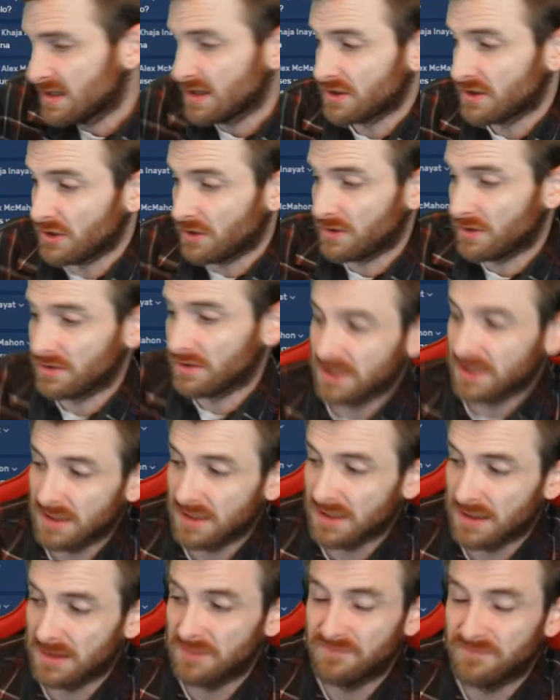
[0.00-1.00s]
No, like
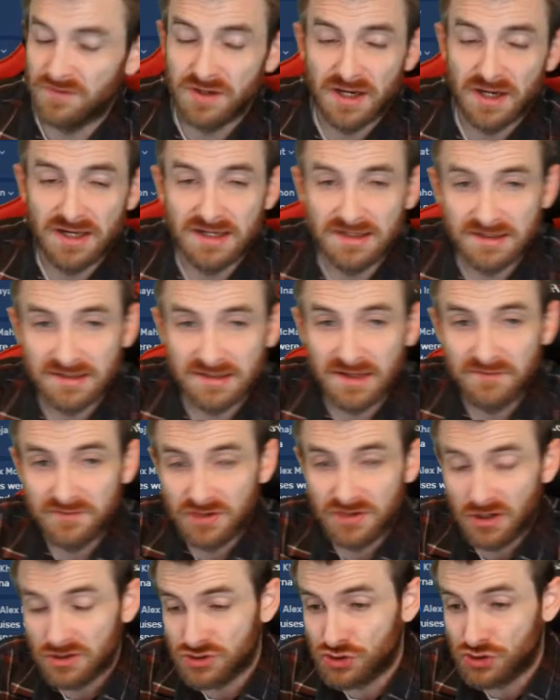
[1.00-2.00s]
if you got in at
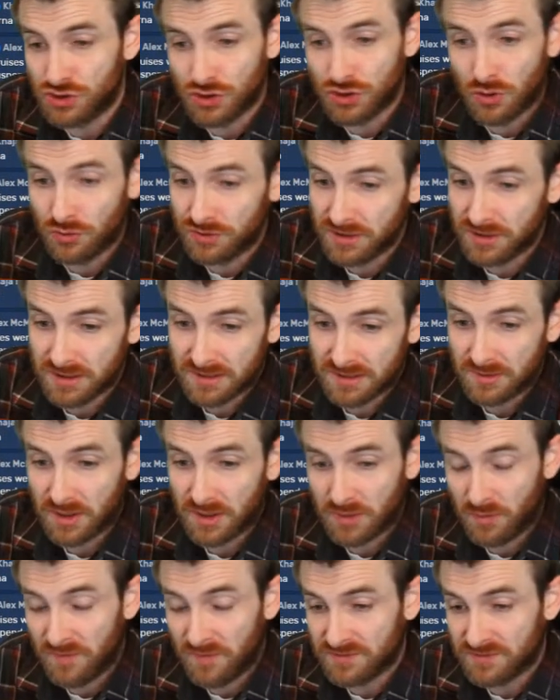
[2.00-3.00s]
$11, you can hold it and
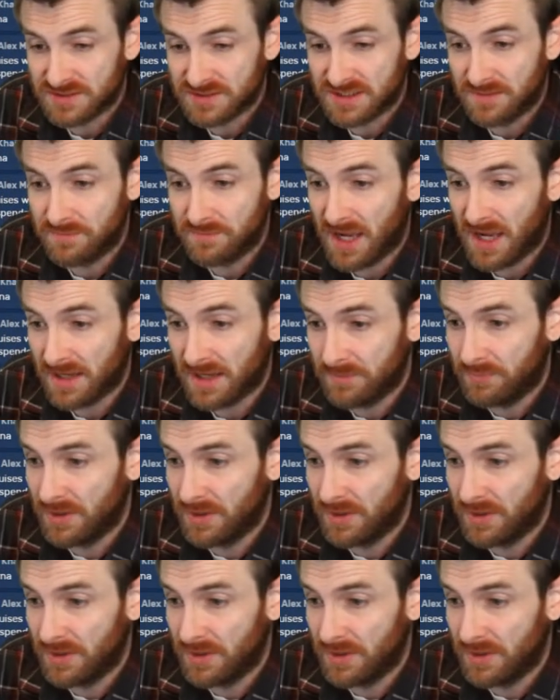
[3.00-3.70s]
like wait for it to come back.